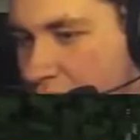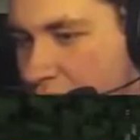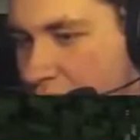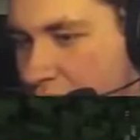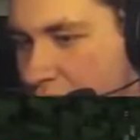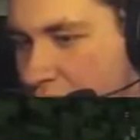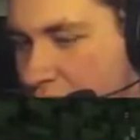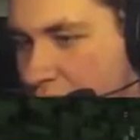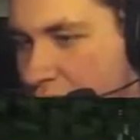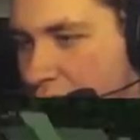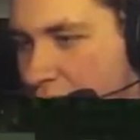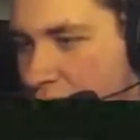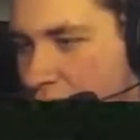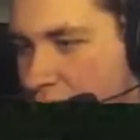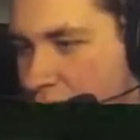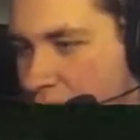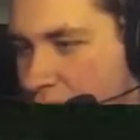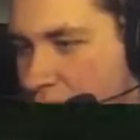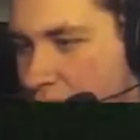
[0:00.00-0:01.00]

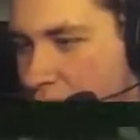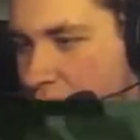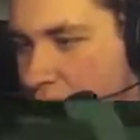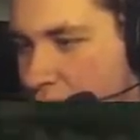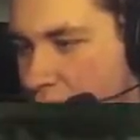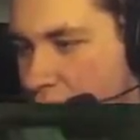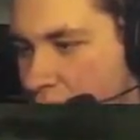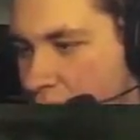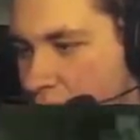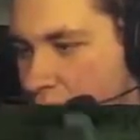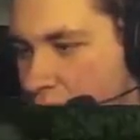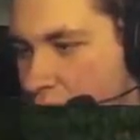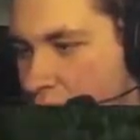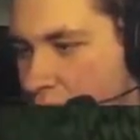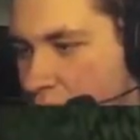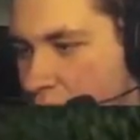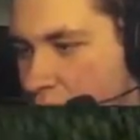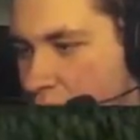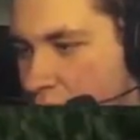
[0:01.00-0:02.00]

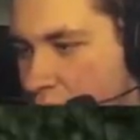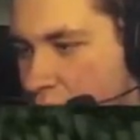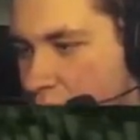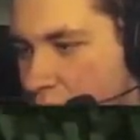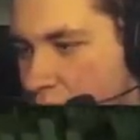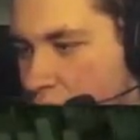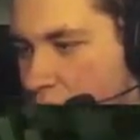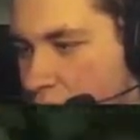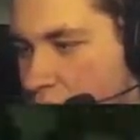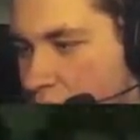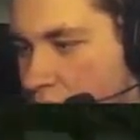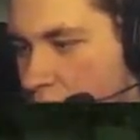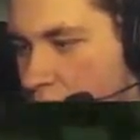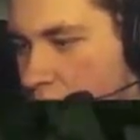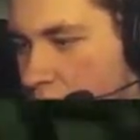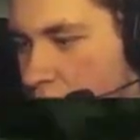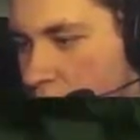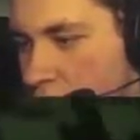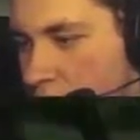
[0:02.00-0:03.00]

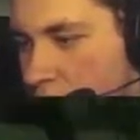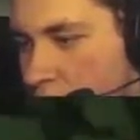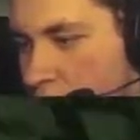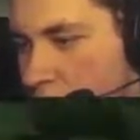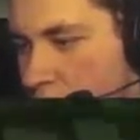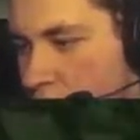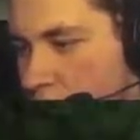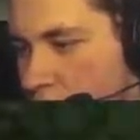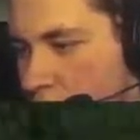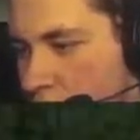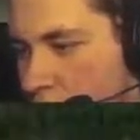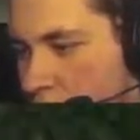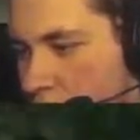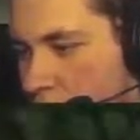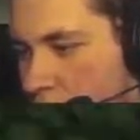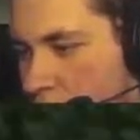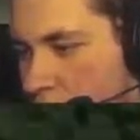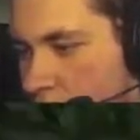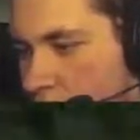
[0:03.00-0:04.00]

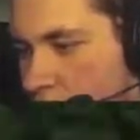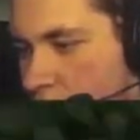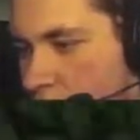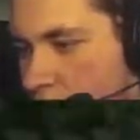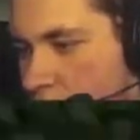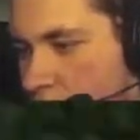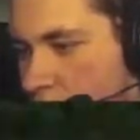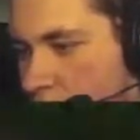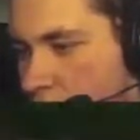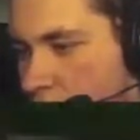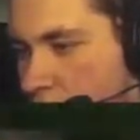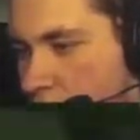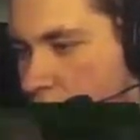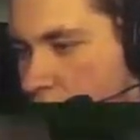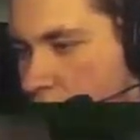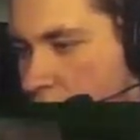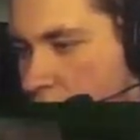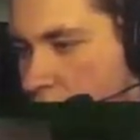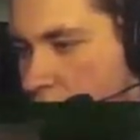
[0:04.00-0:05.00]

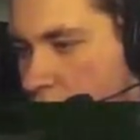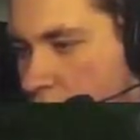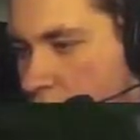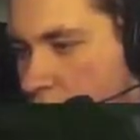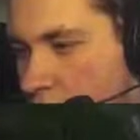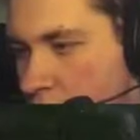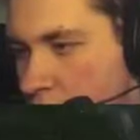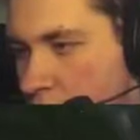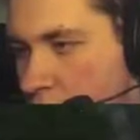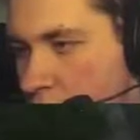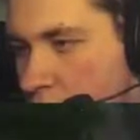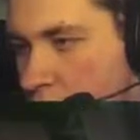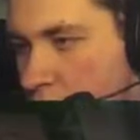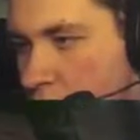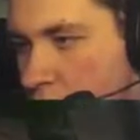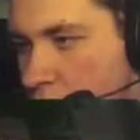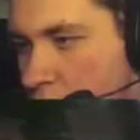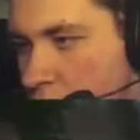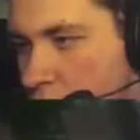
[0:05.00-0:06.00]

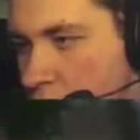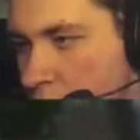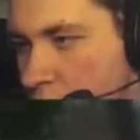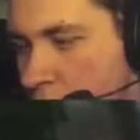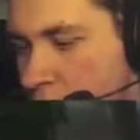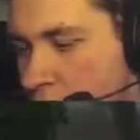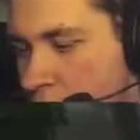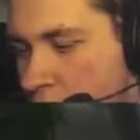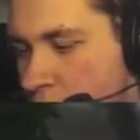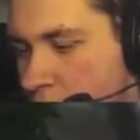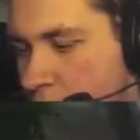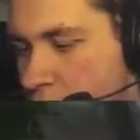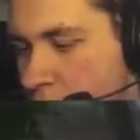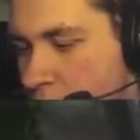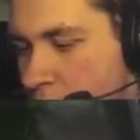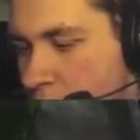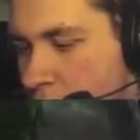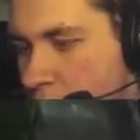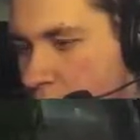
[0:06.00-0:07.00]

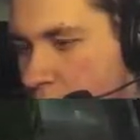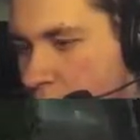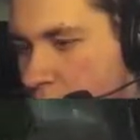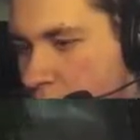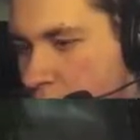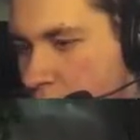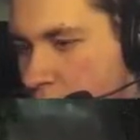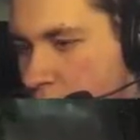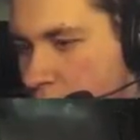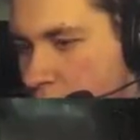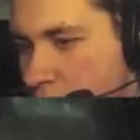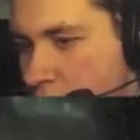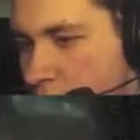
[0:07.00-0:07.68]
Nobody speaks.